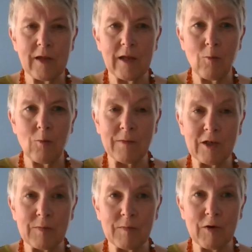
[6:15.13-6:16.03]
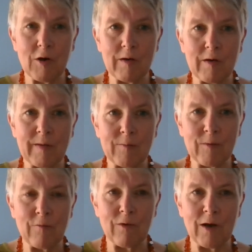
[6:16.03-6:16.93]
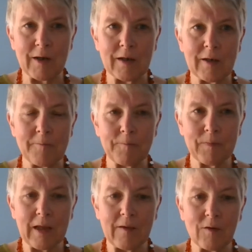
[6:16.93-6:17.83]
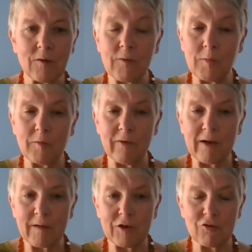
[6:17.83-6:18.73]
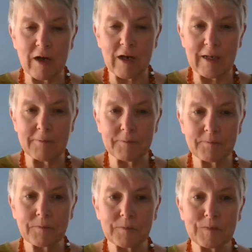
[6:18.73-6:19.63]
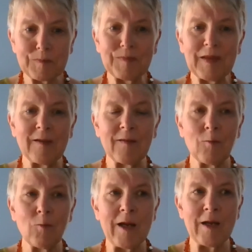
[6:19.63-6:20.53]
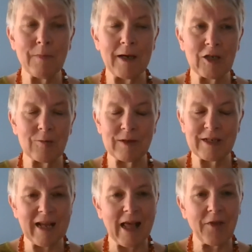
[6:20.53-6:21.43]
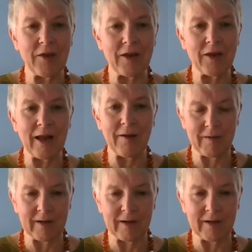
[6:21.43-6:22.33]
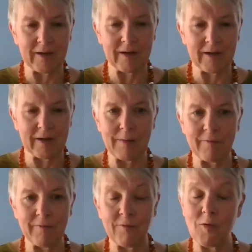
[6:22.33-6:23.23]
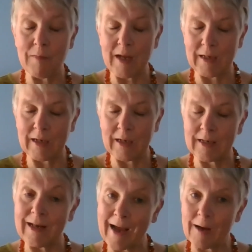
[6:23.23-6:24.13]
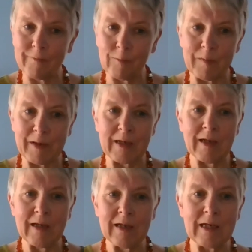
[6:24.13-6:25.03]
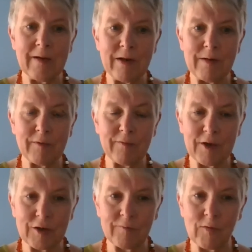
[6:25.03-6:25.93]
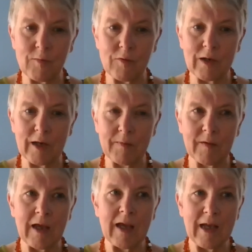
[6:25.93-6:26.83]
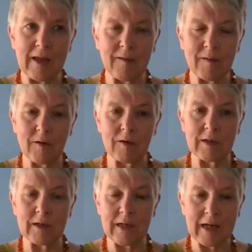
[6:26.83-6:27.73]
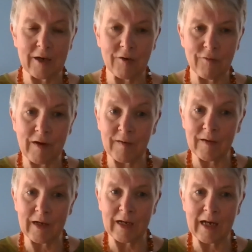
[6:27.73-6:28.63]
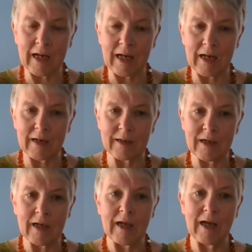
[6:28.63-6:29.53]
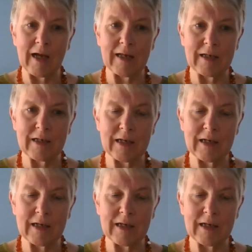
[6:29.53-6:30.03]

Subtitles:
weight management program that we run is called Football Fans in Training. It's a weight management and a healthy lifestyle program for men and now for women, delivered in professional football clubs in Scotland, increasingly in England, and